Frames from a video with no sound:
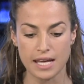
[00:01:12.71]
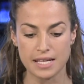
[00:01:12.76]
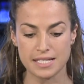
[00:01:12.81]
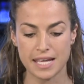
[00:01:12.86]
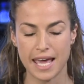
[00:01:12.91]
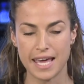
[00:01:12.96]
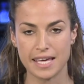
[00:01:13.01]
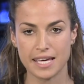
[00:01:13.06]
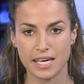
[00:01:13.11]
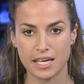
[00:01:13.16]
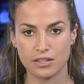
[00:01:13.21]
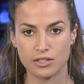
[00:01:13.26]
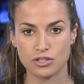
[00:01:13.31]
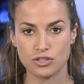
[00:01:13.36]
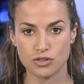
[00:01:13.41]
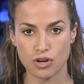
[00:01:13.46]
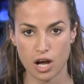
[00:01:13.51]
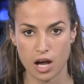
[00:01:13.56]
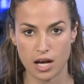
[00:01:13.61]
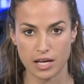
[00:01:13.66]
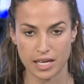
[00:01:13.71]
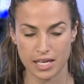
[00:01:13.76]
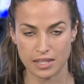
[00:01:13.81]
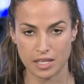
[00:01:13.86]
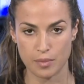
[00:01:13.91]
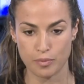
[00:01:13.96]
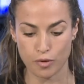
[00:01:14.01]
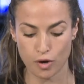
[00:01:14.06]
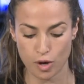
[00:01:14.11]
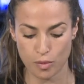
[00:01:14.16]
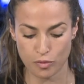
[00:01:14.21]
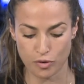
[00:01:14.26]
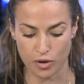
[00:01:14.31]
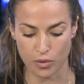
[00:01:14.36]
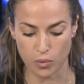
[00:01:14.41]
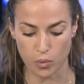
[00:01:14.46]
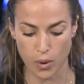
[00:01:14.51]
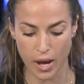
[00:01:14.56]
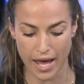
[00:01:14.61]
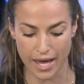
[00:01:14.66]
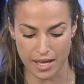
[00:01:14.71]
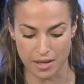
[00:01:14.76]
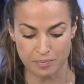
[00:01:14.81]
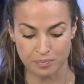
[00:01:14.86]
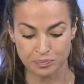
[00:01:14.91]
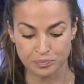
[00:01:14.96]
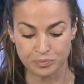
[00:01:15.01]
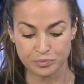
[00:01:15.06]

taking the drug in the appropriate way.